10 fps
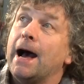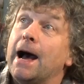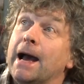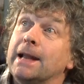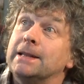
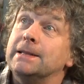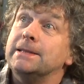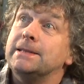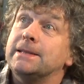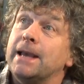
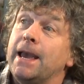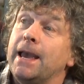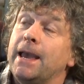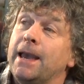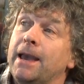and
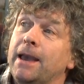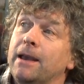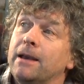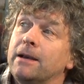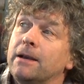uh,
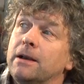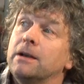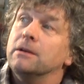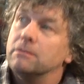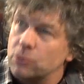
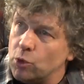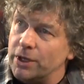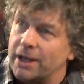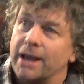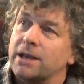going
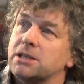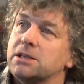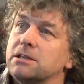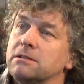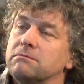to
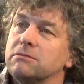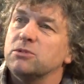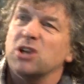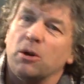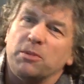gigs. There
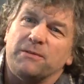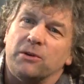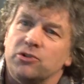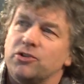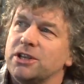was a couple of
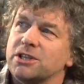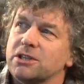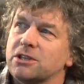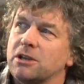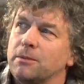
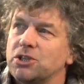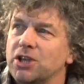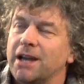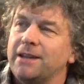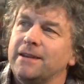fundraisers, a couple of
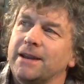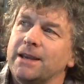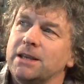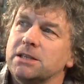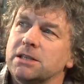charity
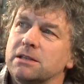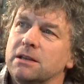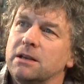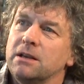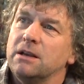nights.
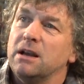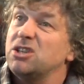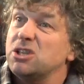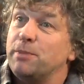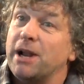I
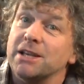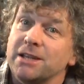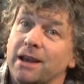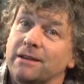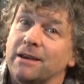just brass
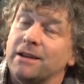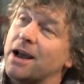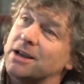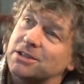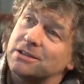necked it and
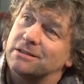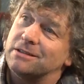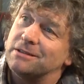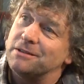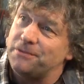asked
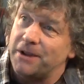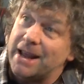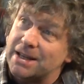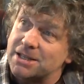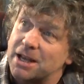
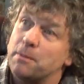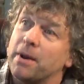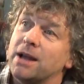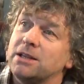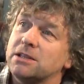friends and
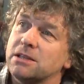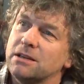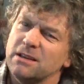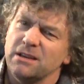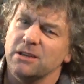bands,
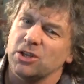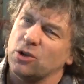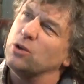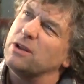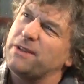is it
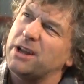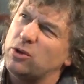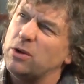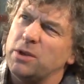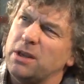cool if I
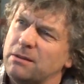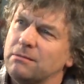do a wee